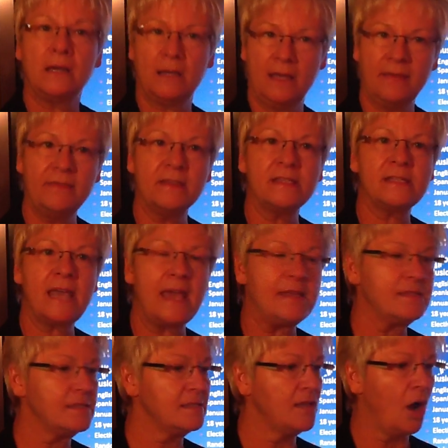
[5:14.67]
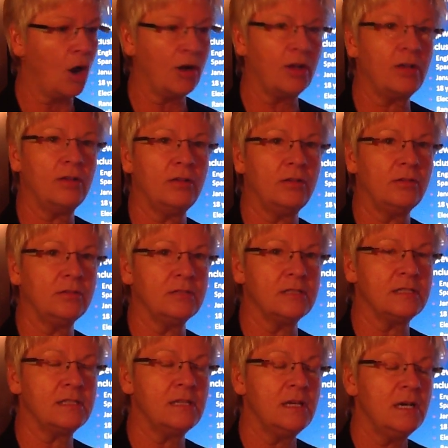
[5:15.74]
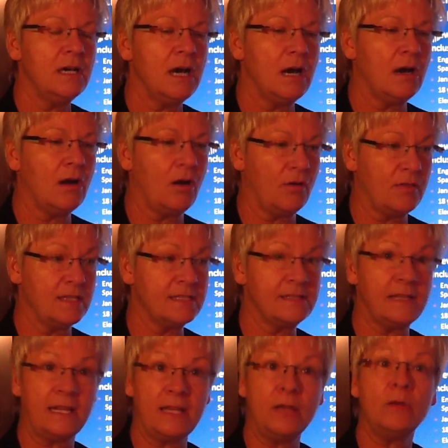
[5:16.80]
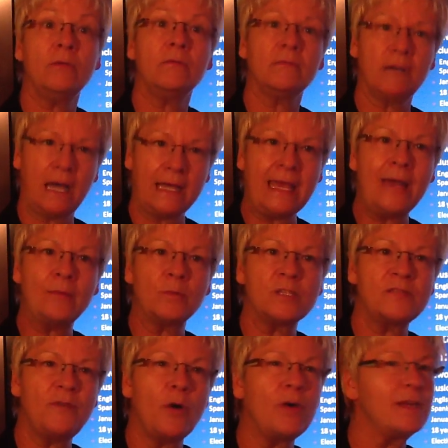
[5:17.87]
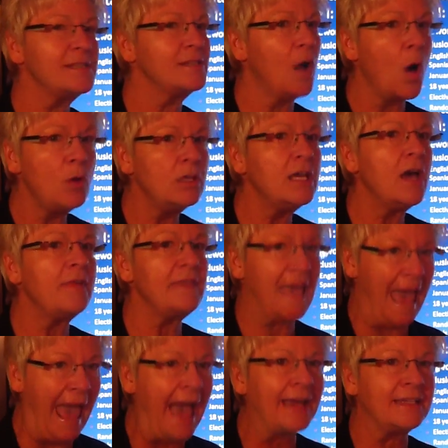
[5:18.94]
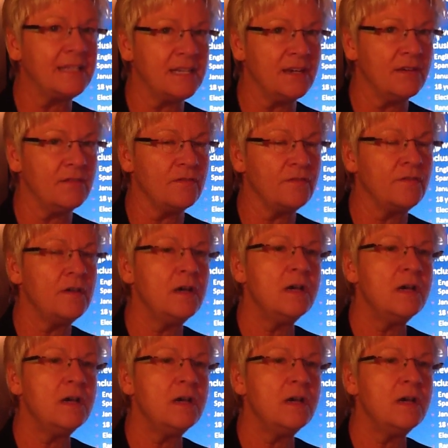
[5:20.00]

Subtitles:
In this case, the articles, or this study, again, was focused only on the active